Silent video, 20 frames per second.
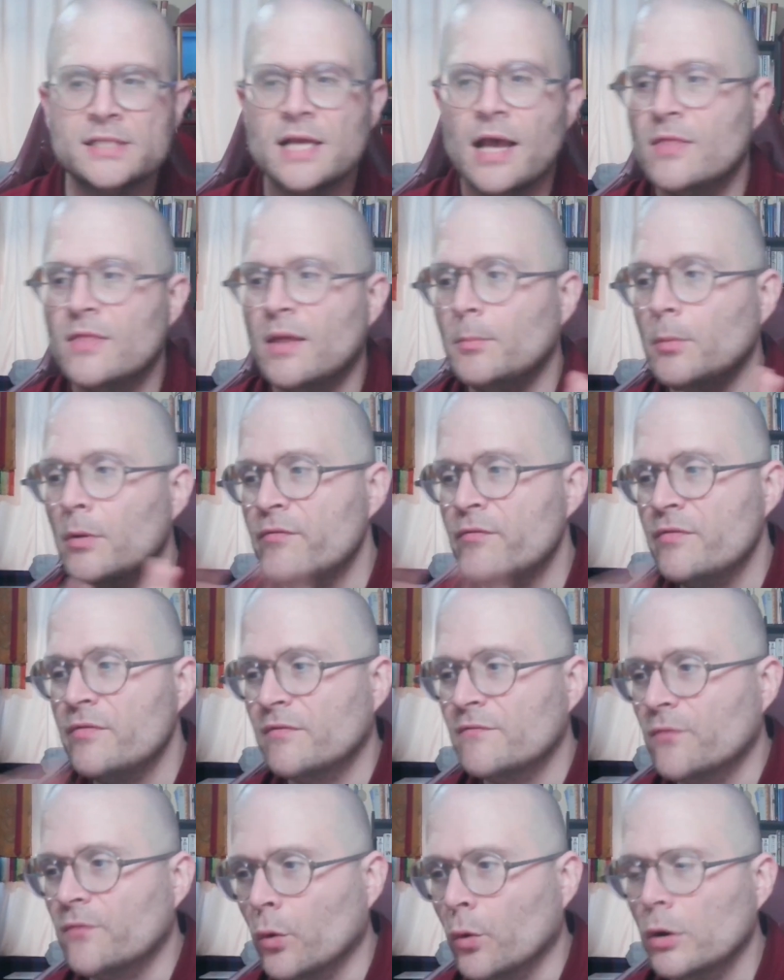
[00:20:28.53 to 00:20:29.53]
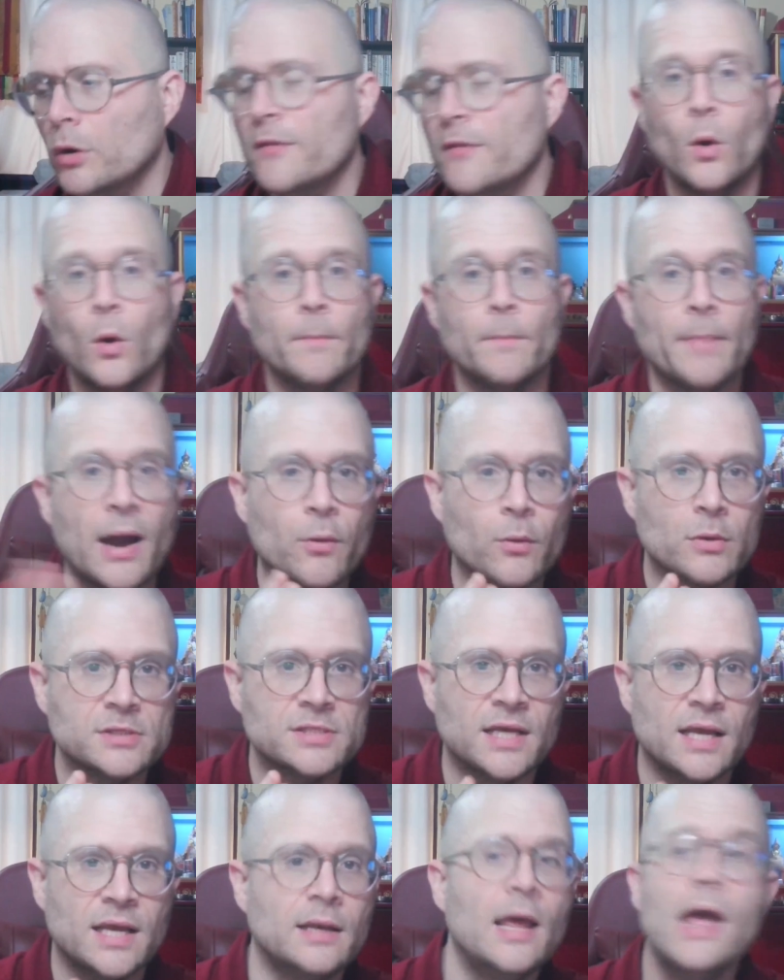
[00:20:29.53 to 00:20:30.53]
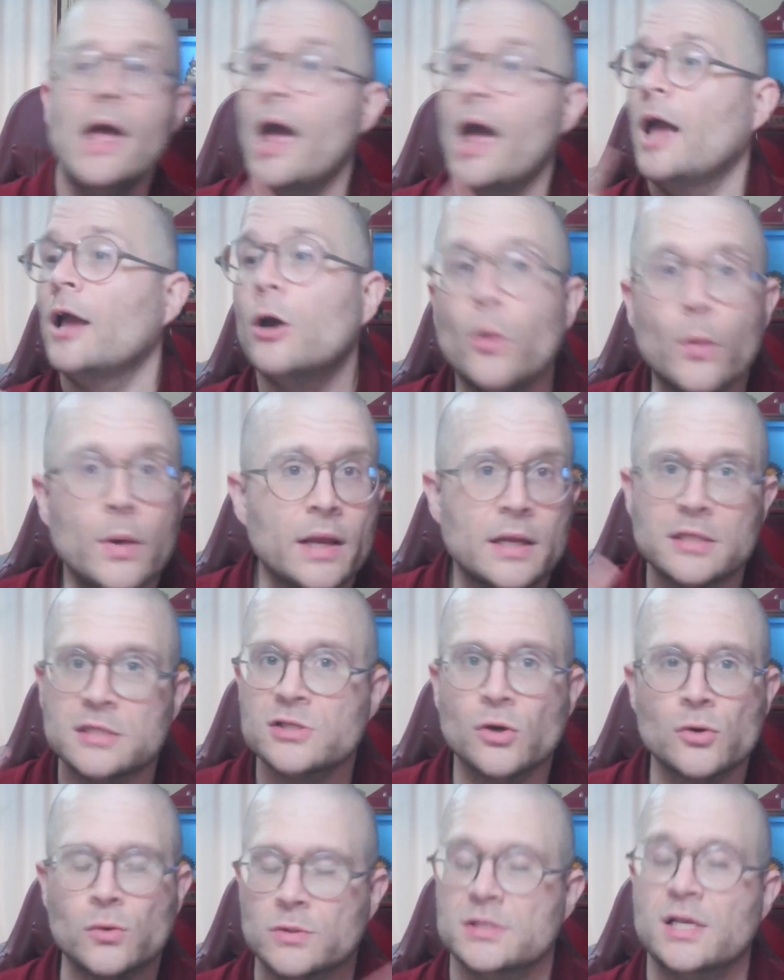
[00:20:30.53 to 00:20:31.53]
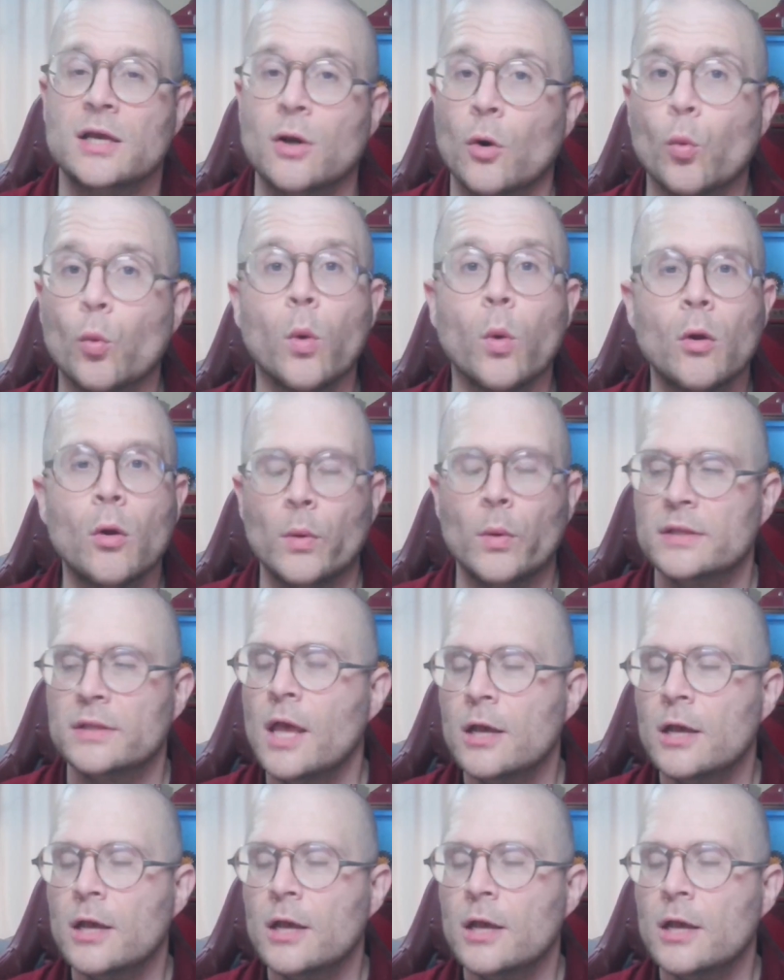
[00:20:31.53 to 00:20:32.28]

then moving forward, and going backwards again, and going in circles like a whirlwind.